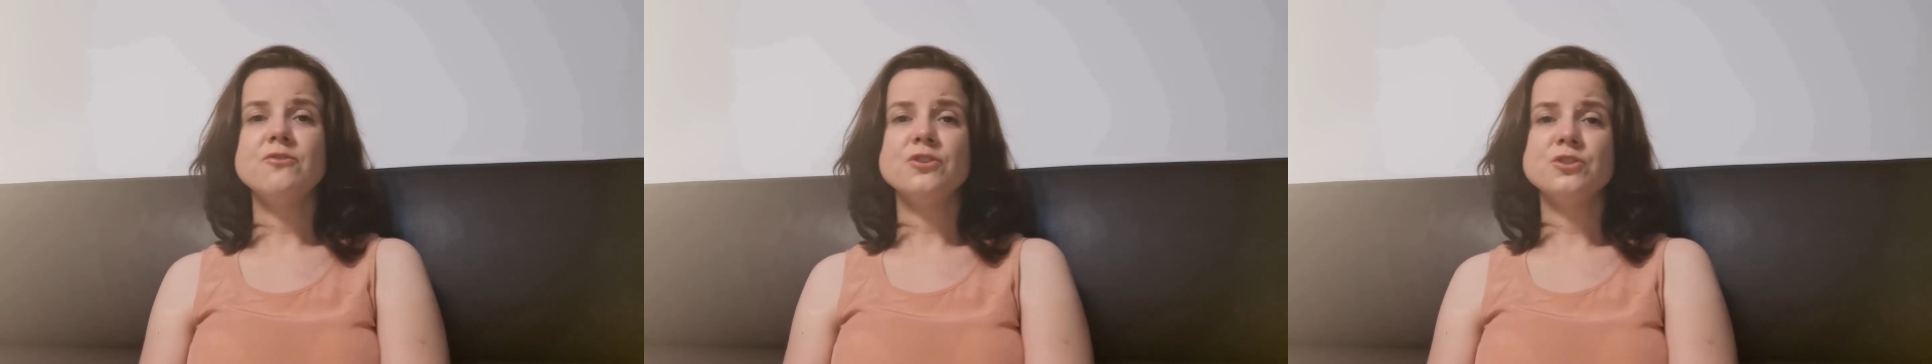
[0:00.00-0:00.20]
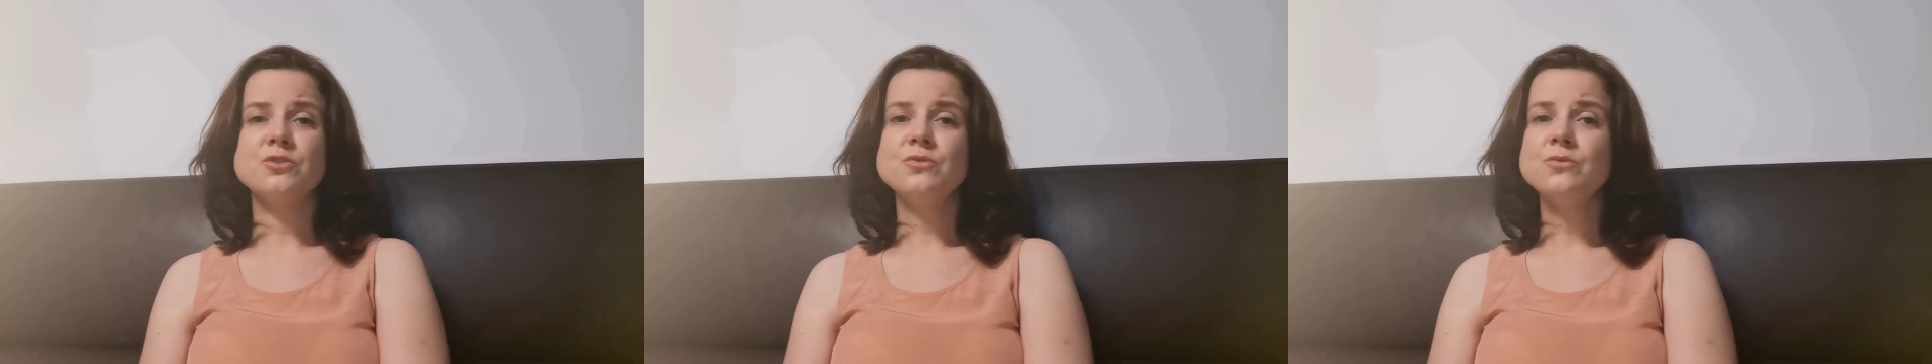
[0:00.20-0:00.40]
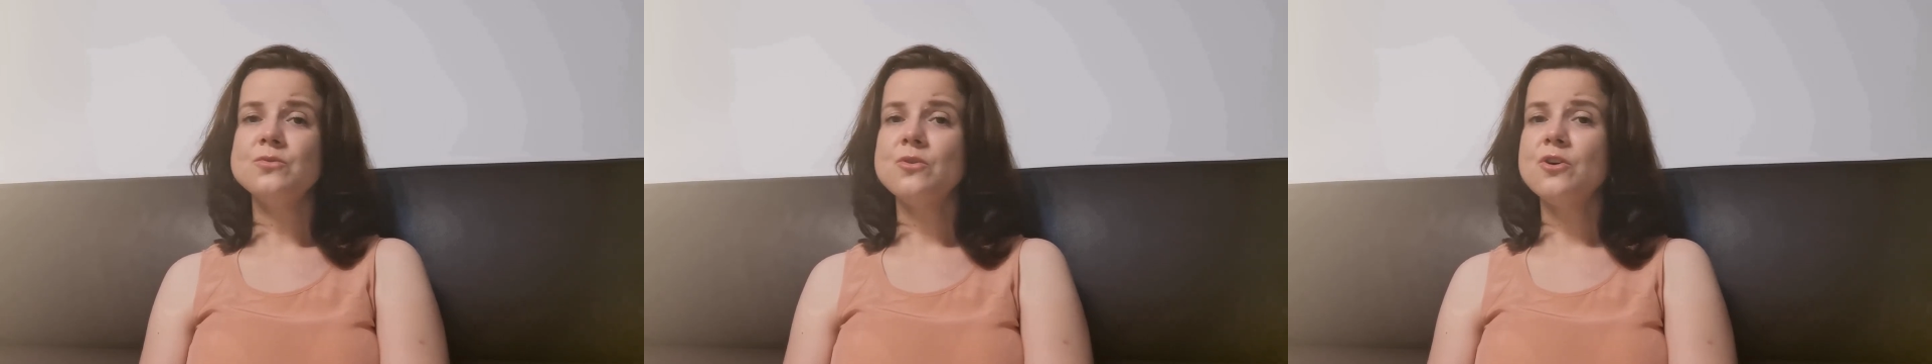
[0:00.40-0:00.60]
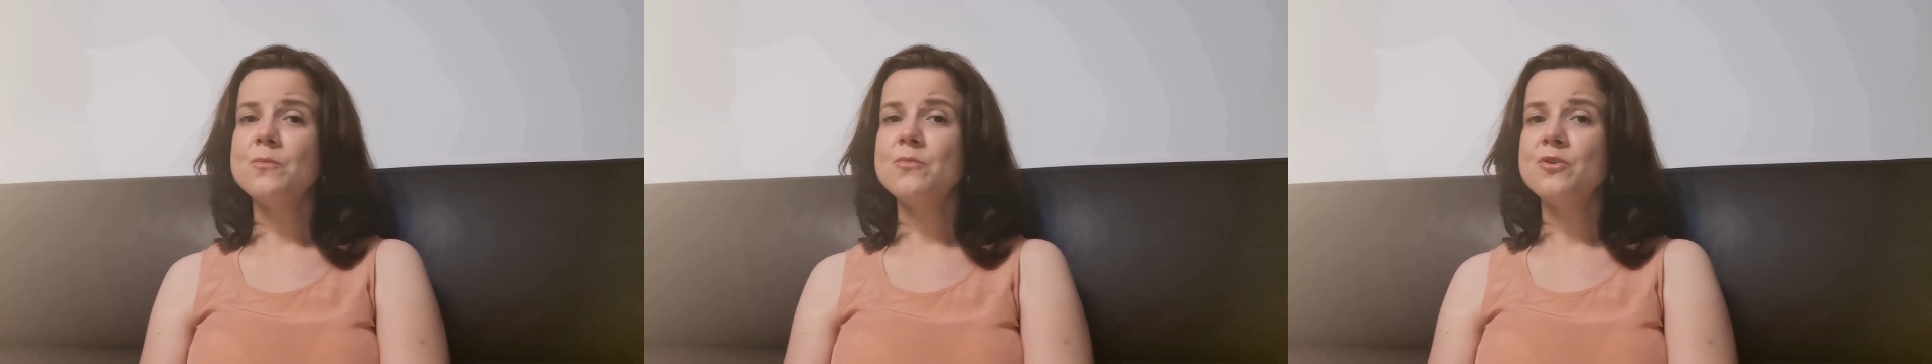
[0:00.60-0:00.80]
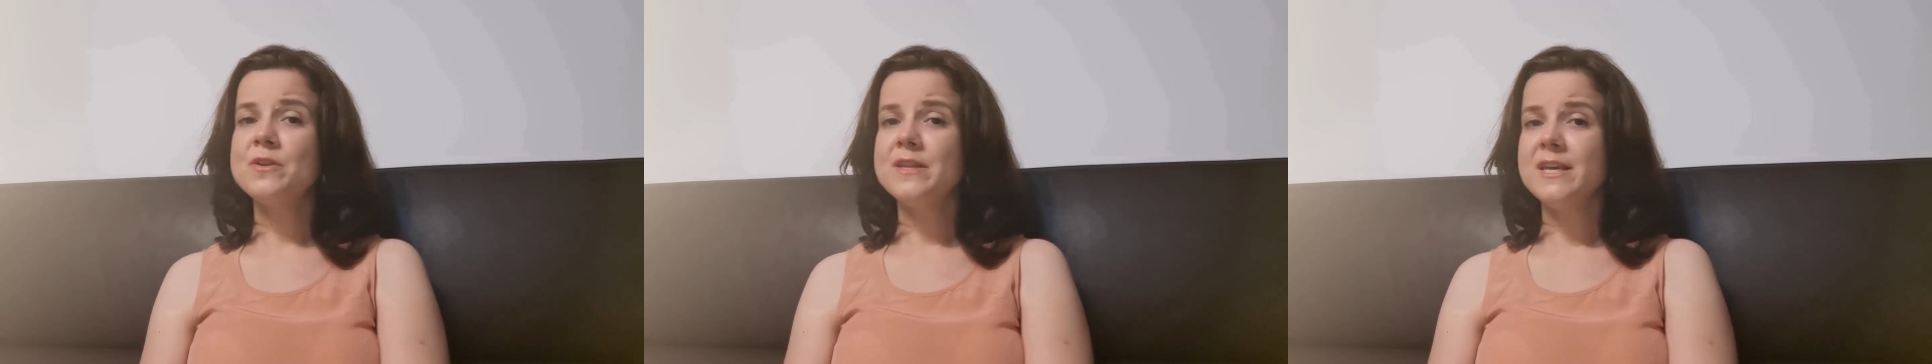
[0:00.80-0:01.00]
for two
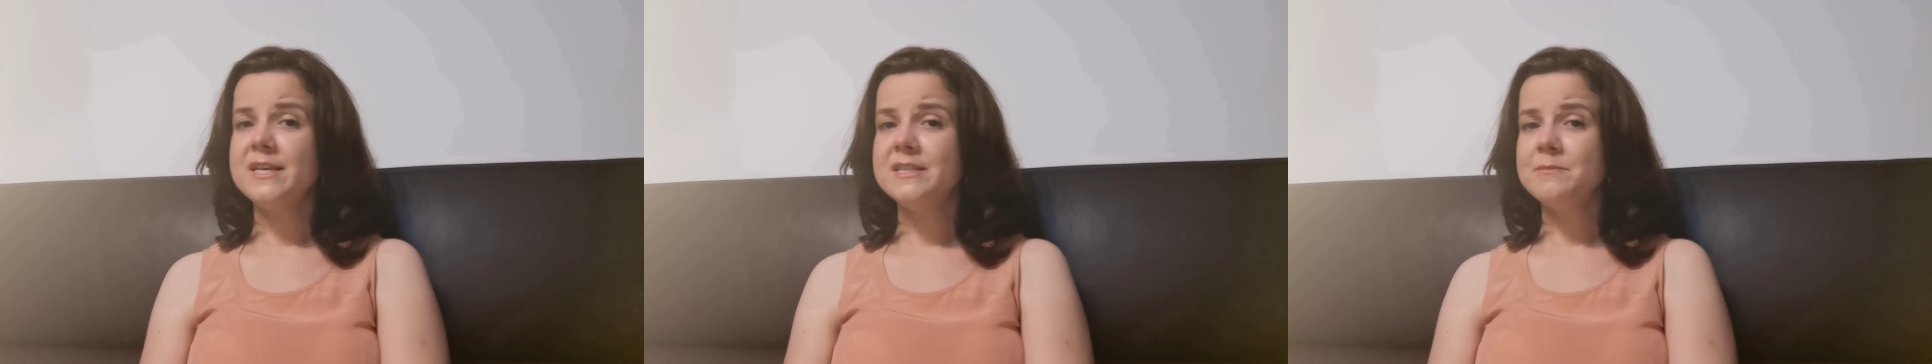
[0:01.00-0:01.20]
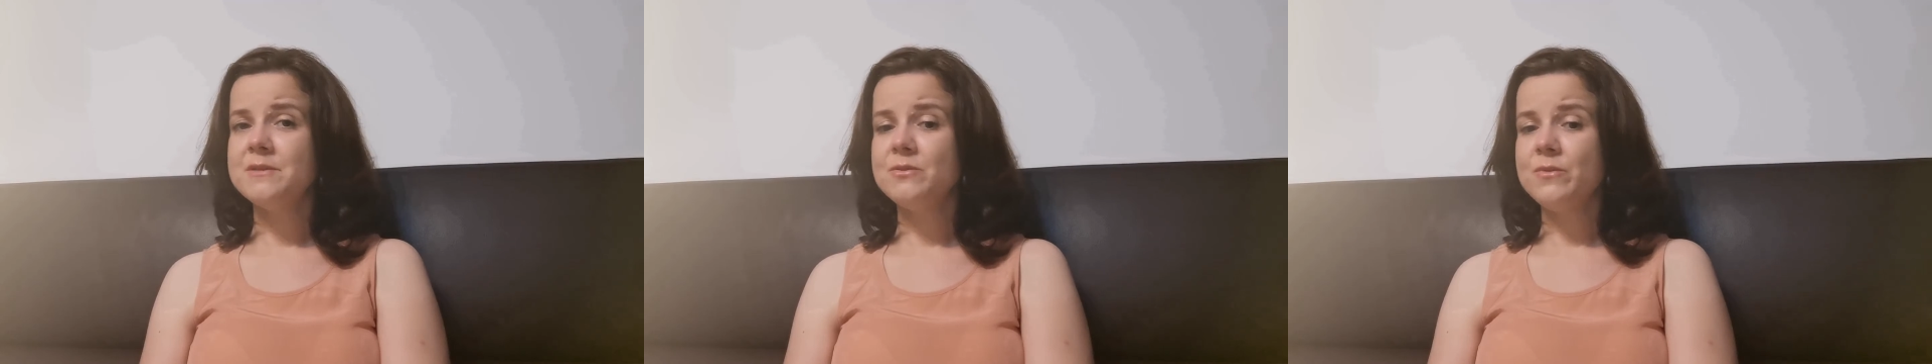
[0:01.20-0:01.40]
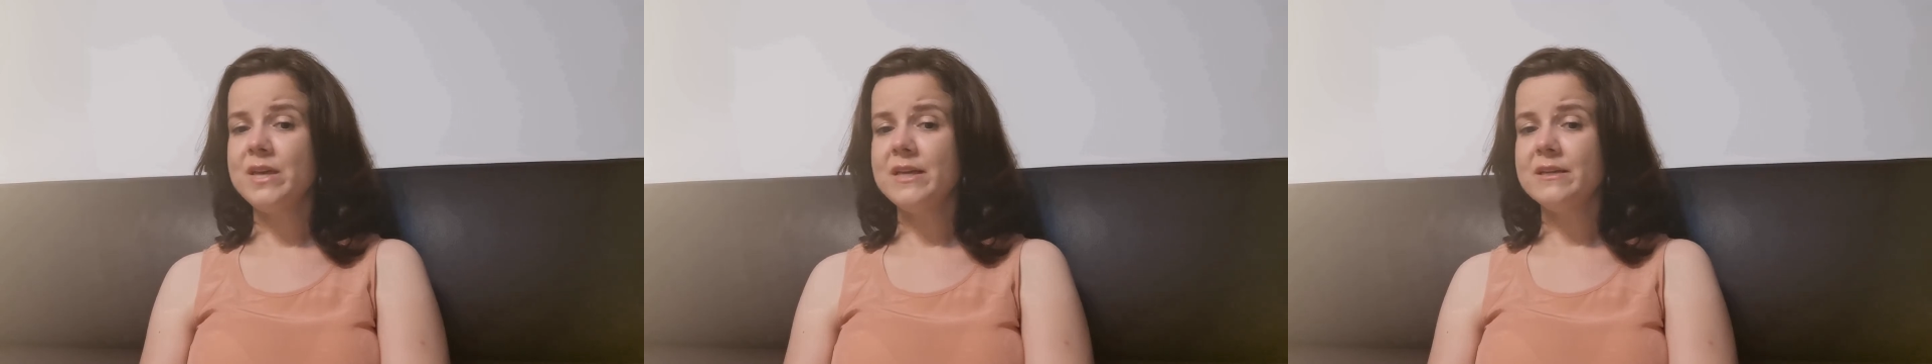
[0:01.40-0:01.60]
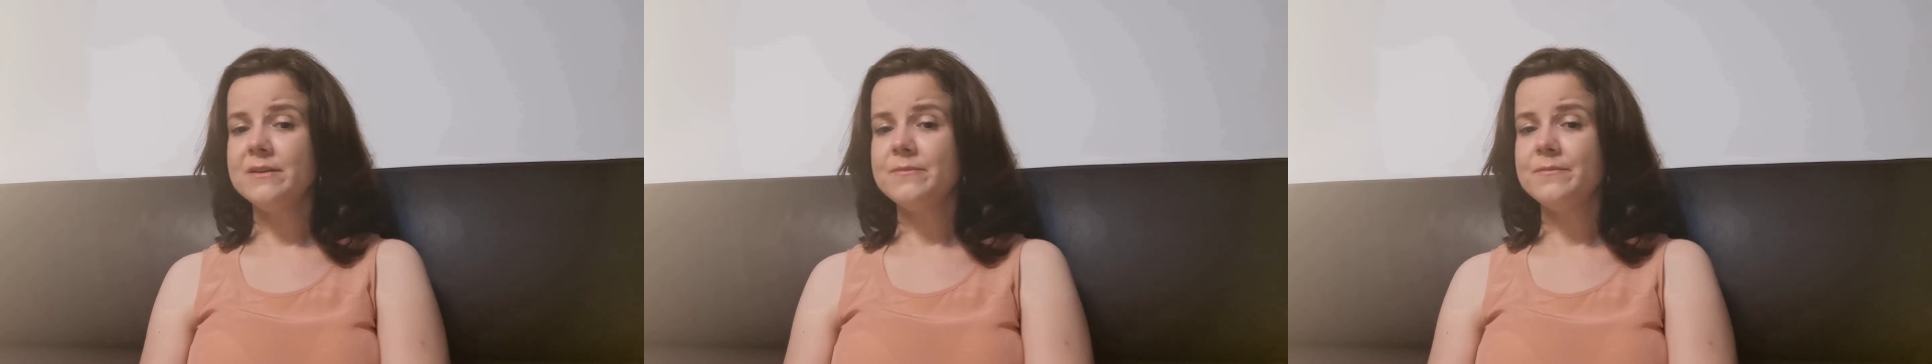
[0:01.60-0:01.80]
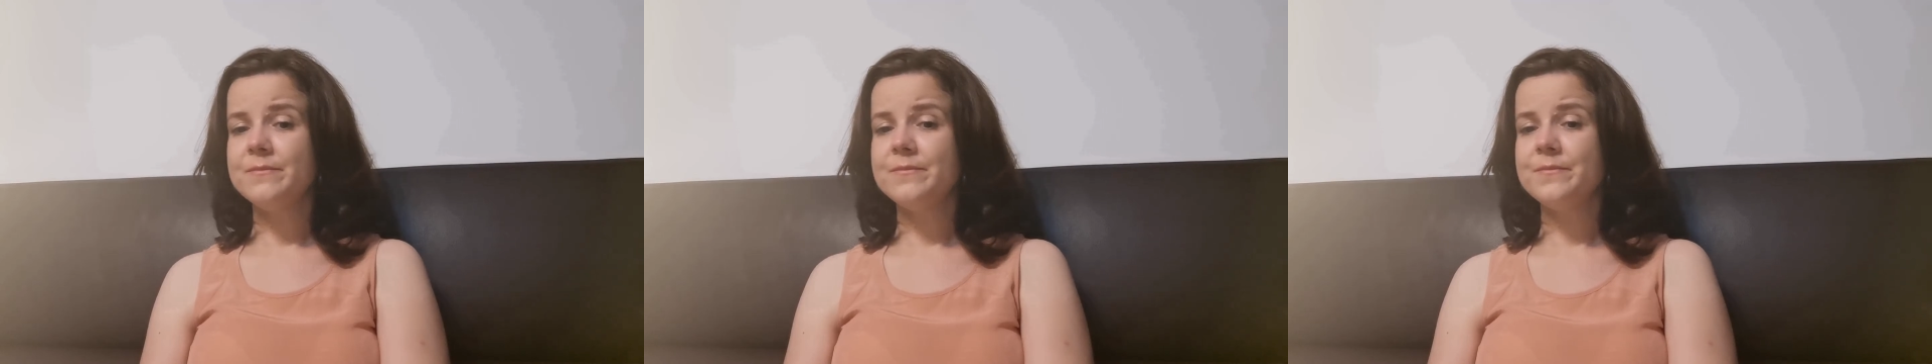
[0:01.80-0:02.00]
or more days per week.
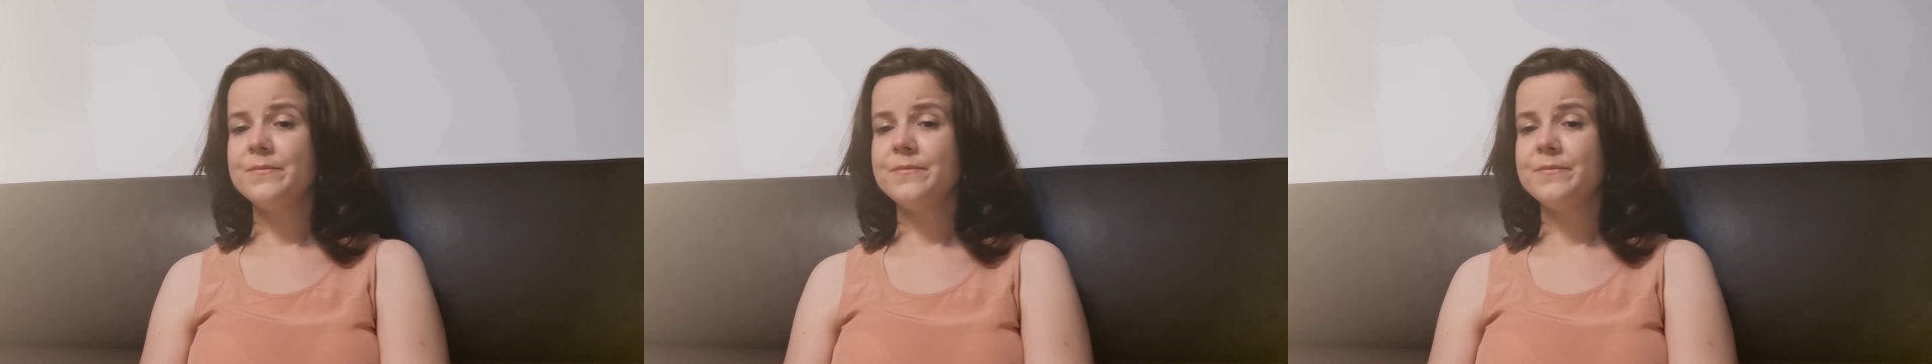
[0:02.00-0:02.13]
